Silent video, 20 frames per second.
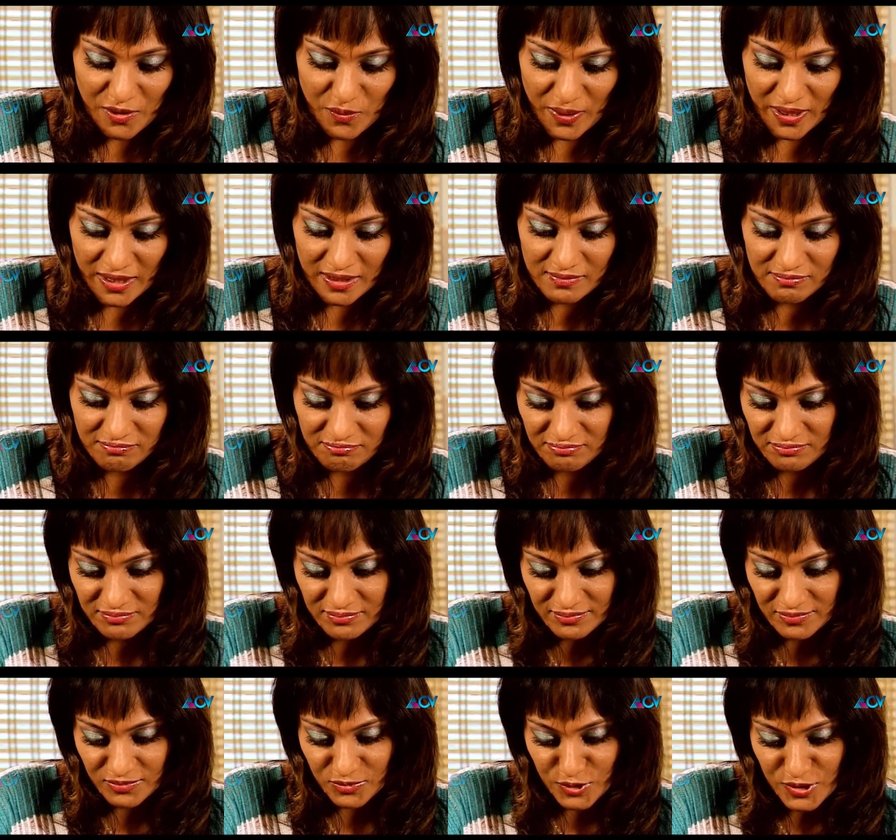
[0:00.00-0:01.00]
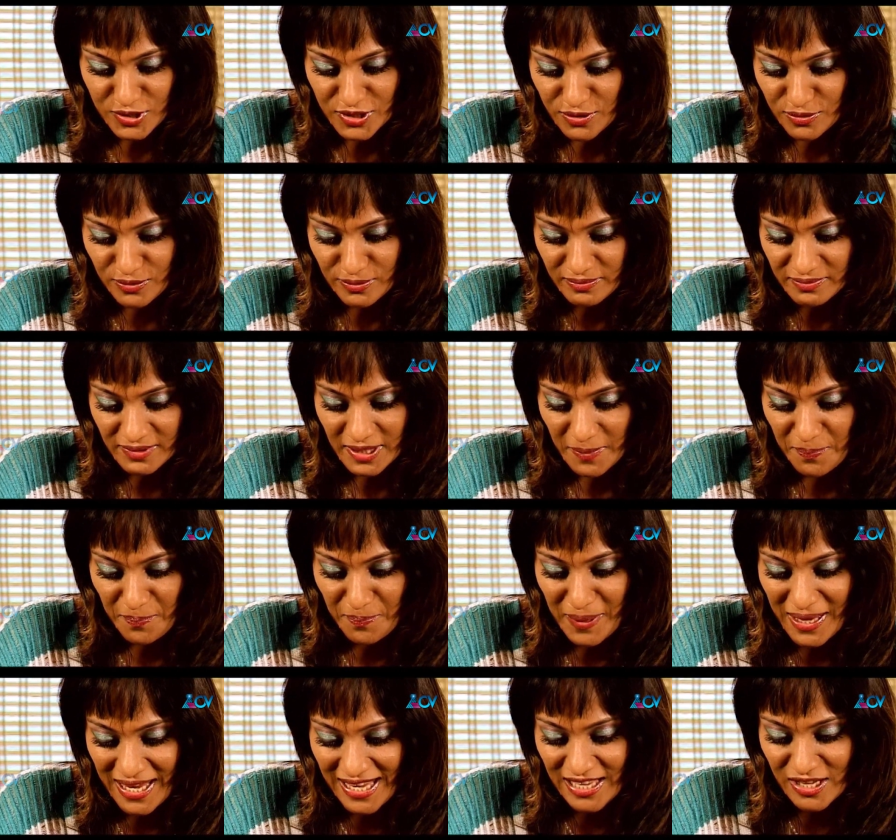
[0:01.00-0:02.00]
well, what do you call, a
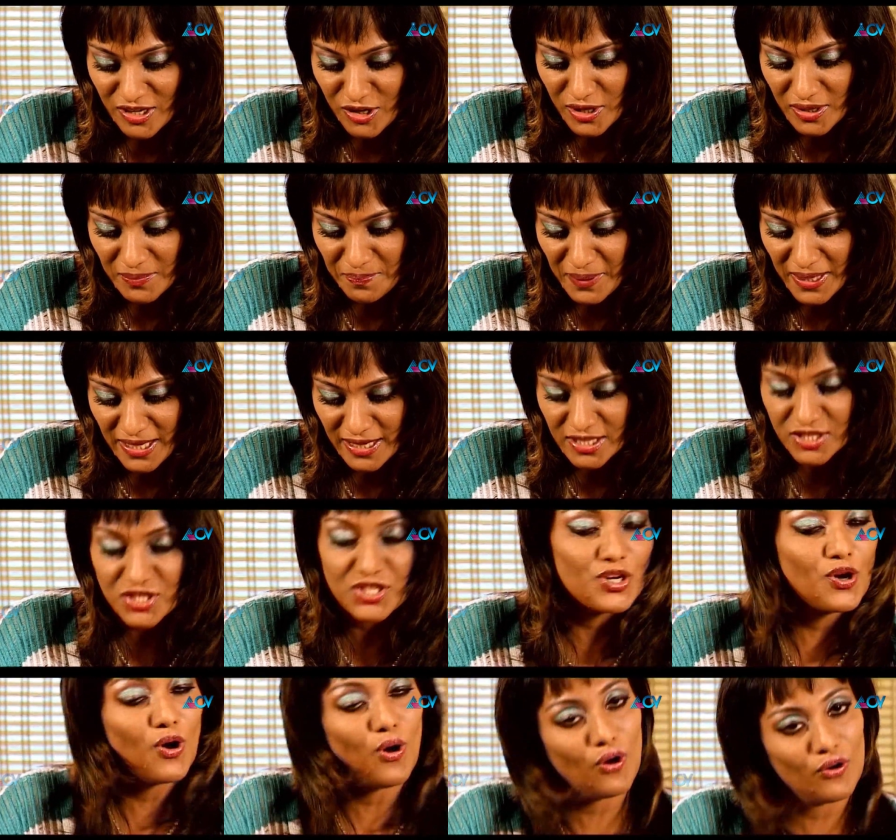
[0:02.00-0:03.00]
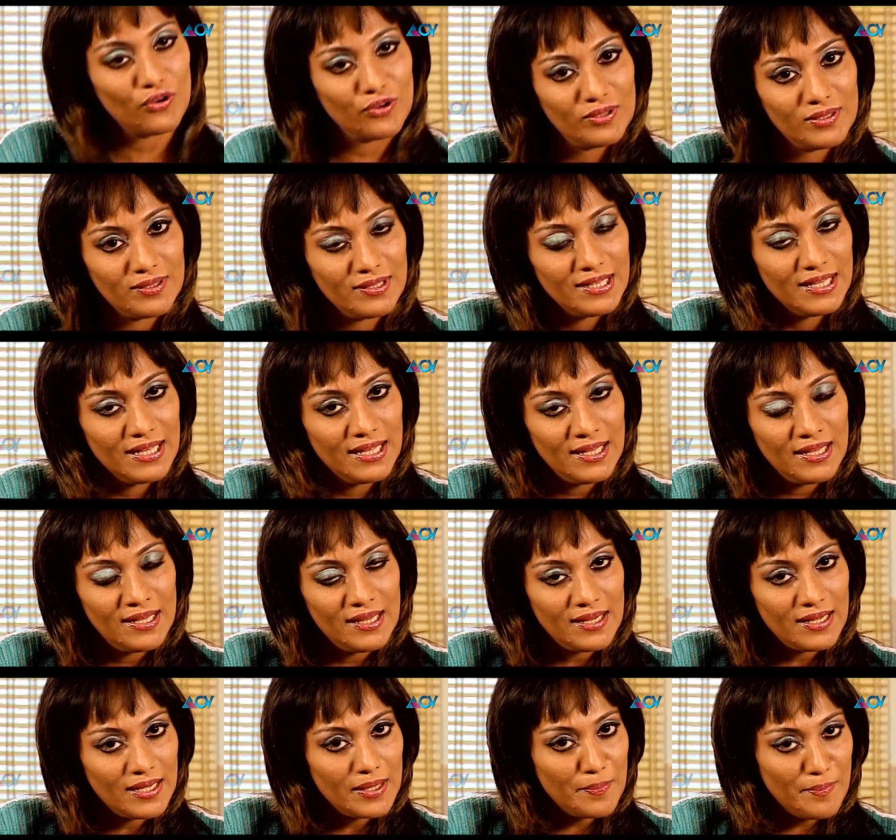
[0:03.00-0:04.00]
pink, pinkish coral
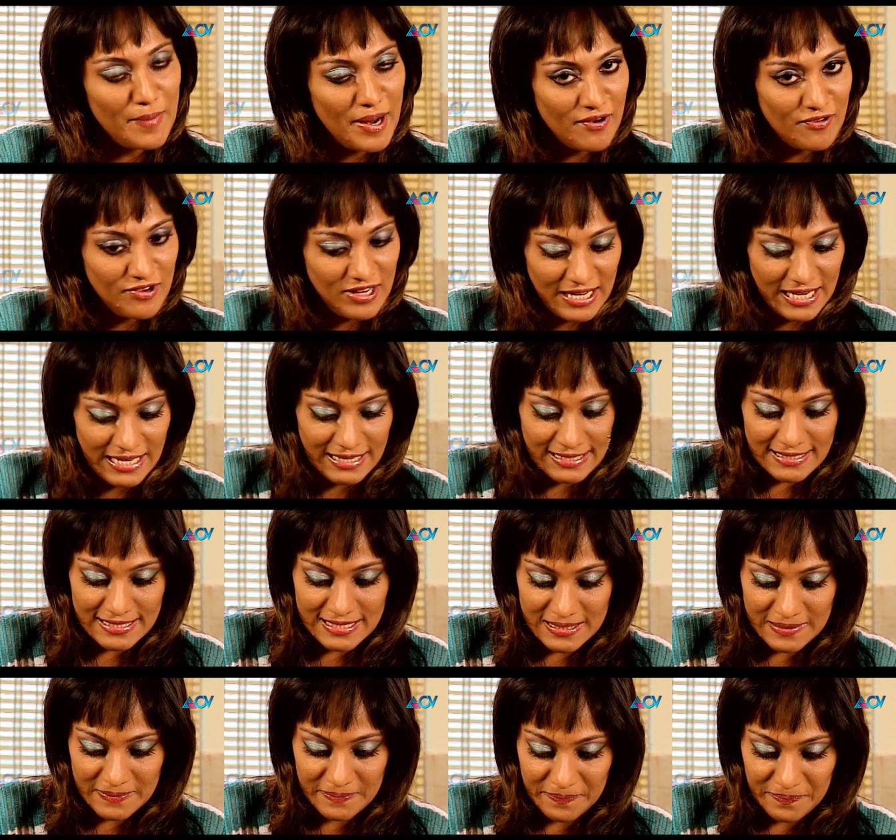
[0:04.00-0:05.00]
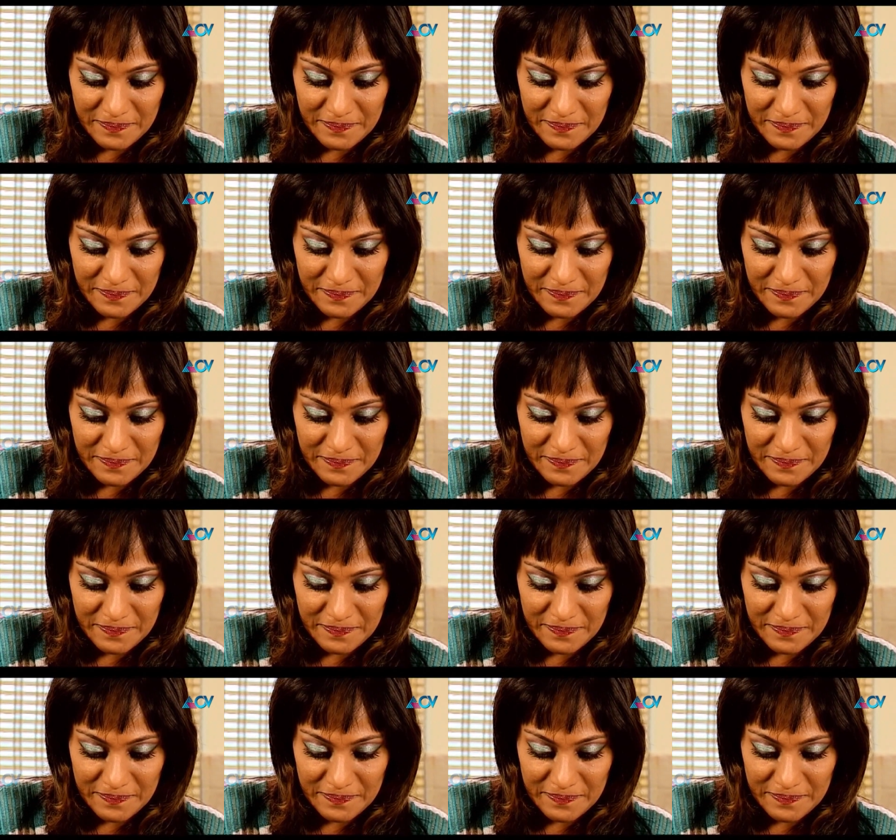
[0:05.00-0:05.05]
uh, marinade.